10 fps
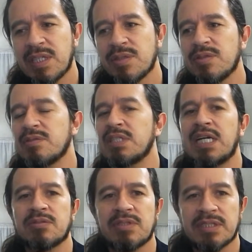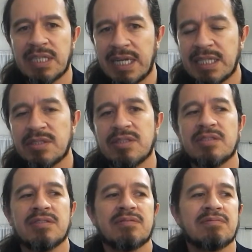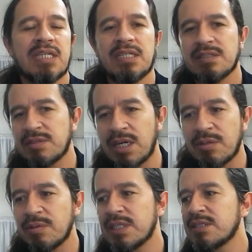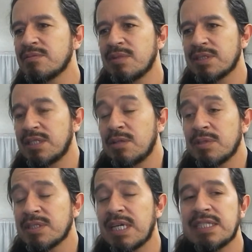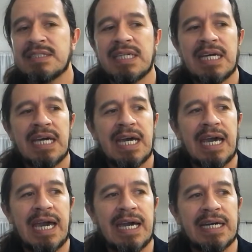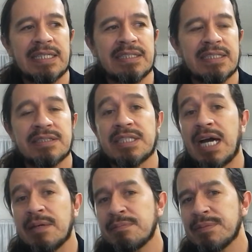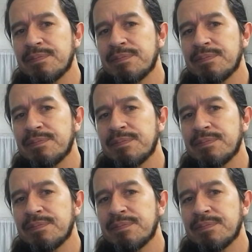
So natural selection, Darwin, what Darwin says, and time,